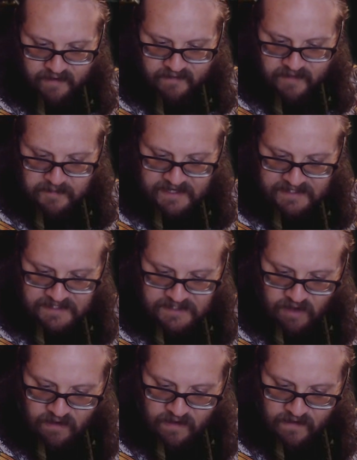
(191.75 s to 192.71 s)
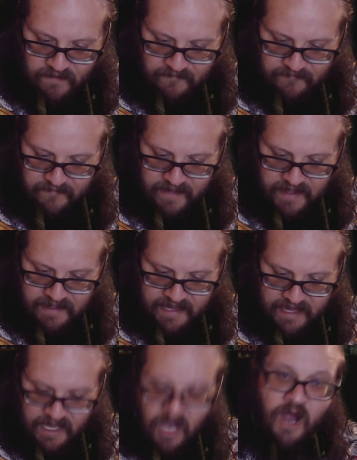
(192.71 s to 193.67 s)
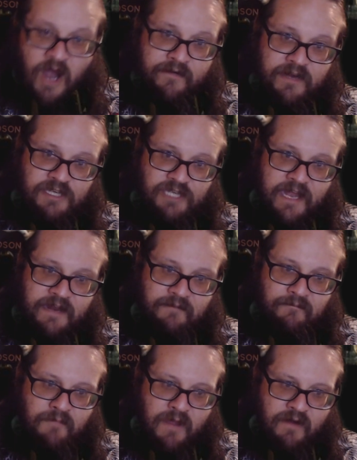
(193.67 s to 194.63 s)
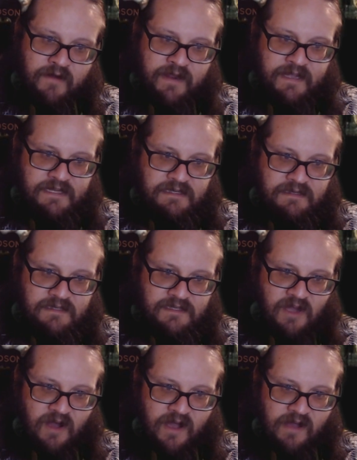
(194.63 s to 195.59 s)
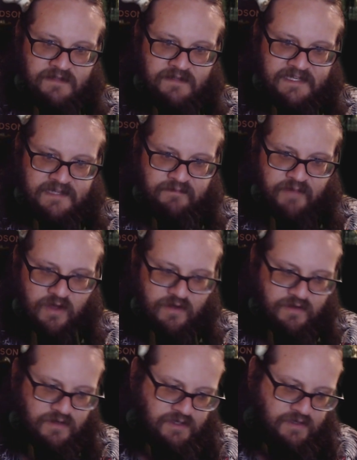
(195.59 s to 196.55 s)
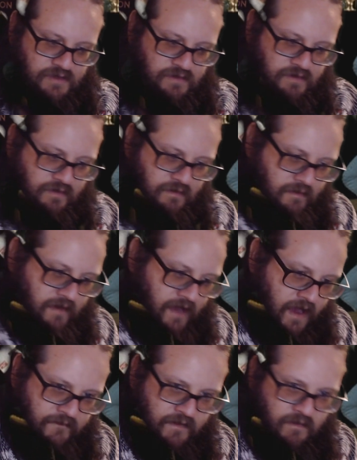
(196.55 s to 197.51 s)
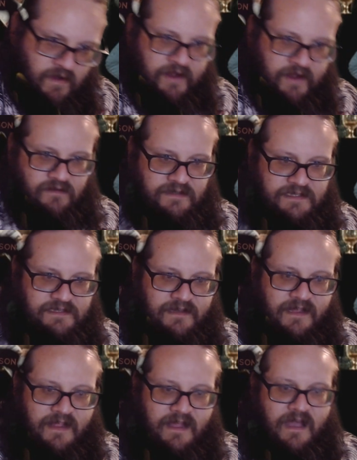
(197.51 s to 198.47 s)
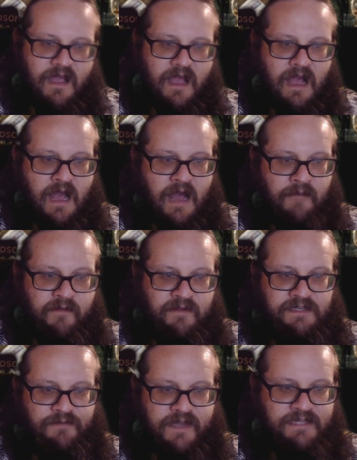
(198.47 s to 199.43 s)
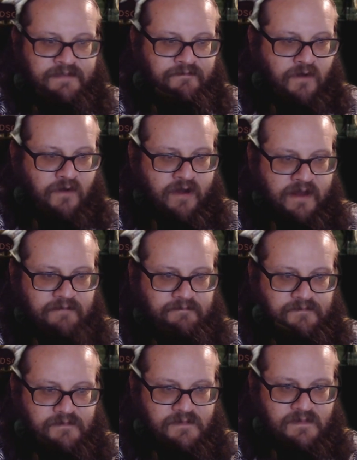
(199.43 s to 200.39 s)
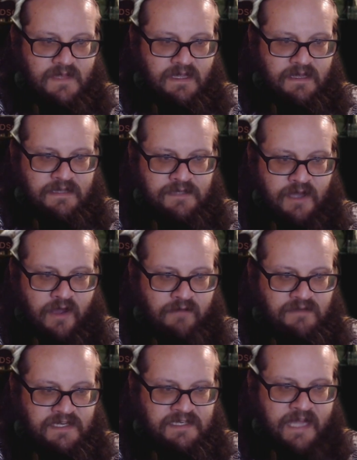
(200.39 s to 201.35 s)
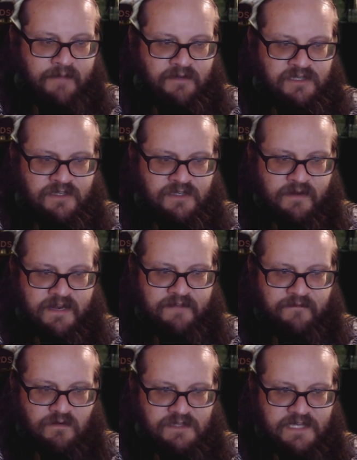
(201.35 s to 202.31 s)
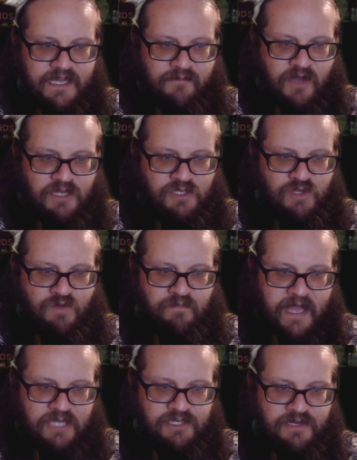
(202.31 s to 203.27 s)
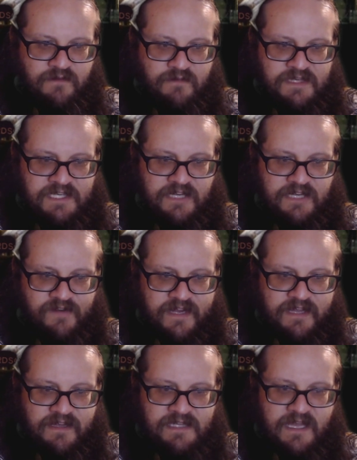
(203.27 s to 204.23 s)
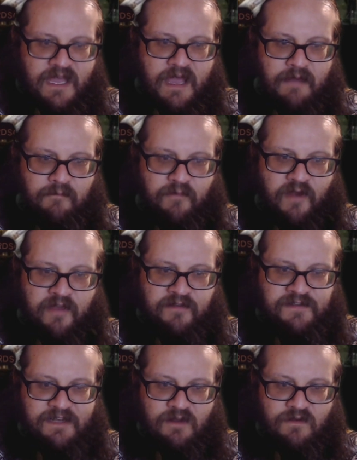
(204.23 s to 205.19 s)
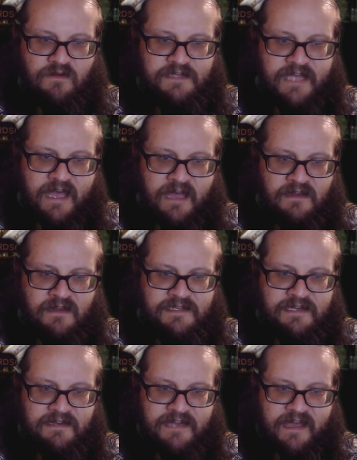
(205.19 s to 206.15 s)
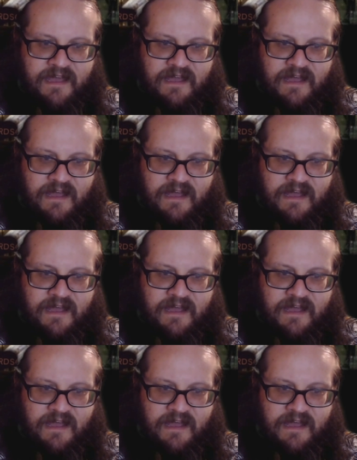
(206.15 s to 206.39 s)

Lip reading: reminiscent of the Irish and American styles as opposed to everyone else. There is a reason for it. So it was established in 2014 by two passionate whiskey drinkers, brothers-in-laws Alistair